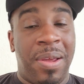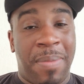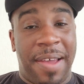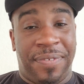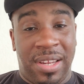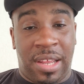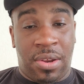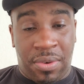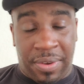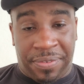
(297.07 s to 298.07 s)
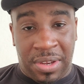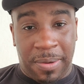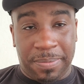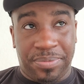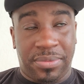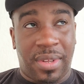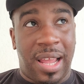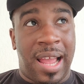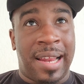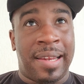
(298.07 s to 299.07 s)
might think they know everything.
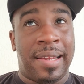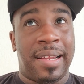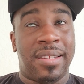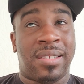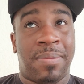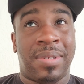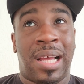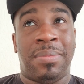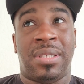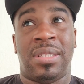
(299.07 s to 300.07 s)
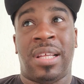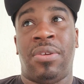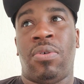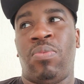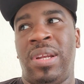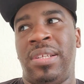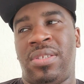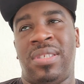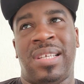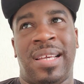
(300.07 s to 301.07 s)
And sometimes they're not willing
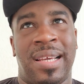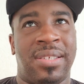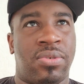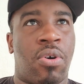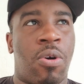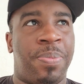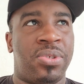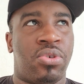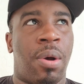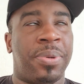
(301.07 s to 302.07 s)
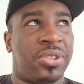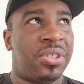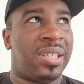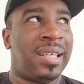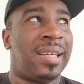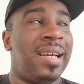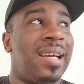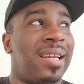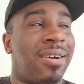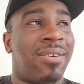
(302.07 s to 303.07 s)
to say yes or open to opportunity.
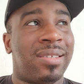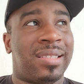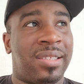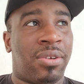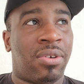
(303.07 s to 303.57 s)
They can't see the